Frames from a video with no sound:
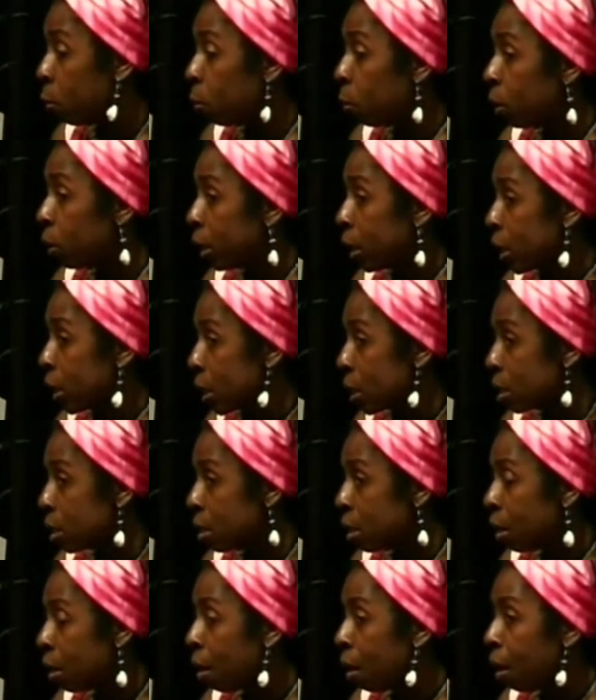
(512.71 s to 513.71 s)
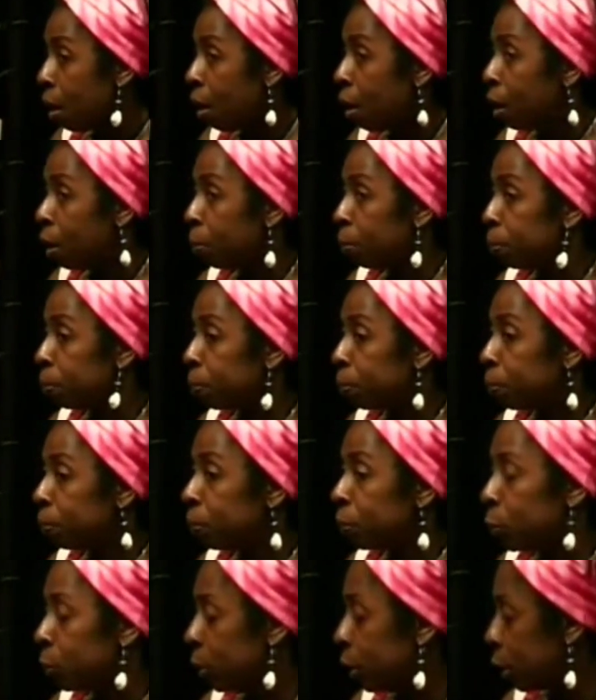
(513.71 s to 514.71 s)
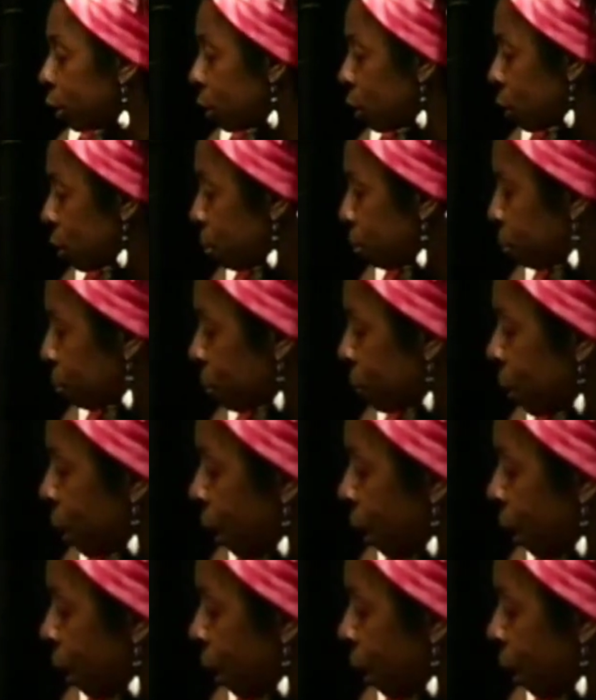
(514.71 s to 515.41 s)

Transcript: religious traditions.